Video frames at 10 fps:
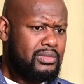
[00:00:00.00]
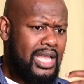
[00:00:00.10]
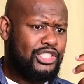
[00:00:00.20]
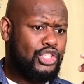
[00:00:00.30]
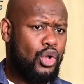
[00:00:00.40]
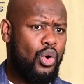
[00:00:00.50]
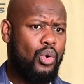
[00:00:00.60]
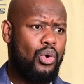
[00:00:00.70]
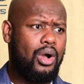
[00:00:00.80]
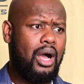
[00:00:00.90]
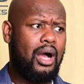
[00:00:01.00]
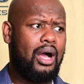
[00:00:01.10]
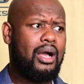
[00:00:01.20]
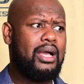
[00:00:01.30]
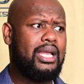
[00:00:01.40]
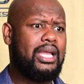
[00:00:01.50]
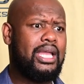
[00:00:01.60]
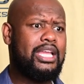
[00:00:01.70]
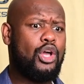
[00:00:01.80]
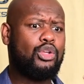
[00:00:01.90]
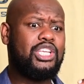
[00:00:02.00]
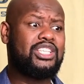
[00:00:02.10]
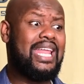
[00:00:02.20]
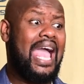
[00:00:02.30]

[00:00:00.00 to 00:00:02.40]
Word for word: And so uh, he knows he's going to